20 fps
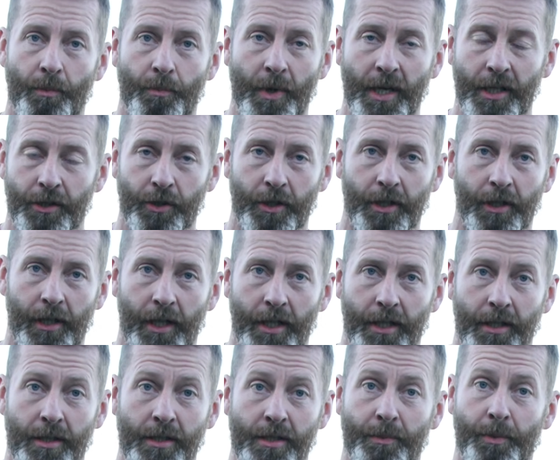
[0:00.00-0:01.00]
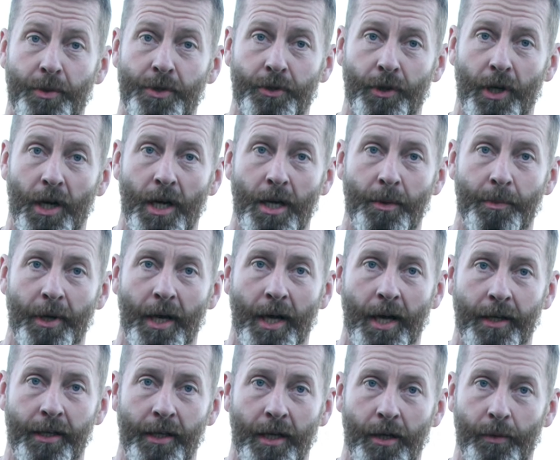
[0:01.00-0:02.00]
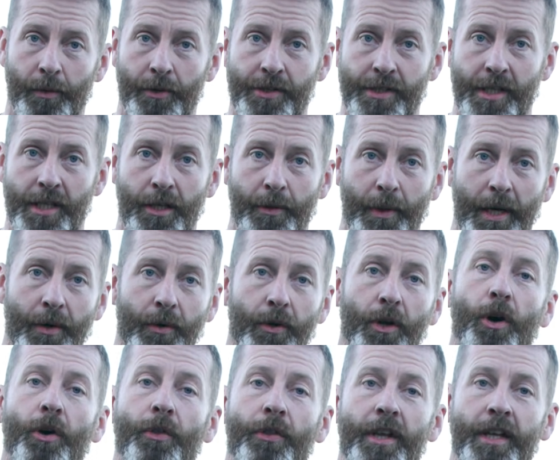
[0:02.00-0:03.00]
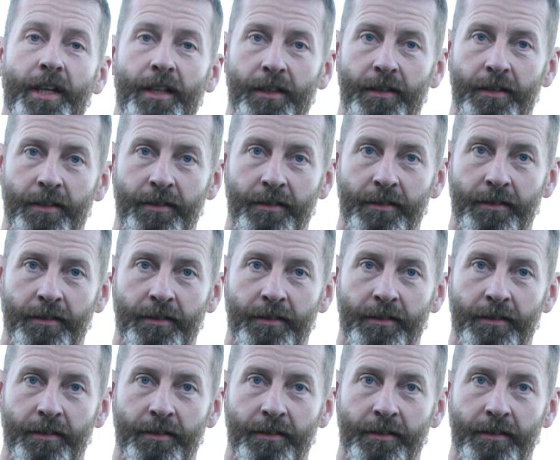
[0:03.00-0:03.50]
Make sure you like and subscribe, and I will see you out on the hill.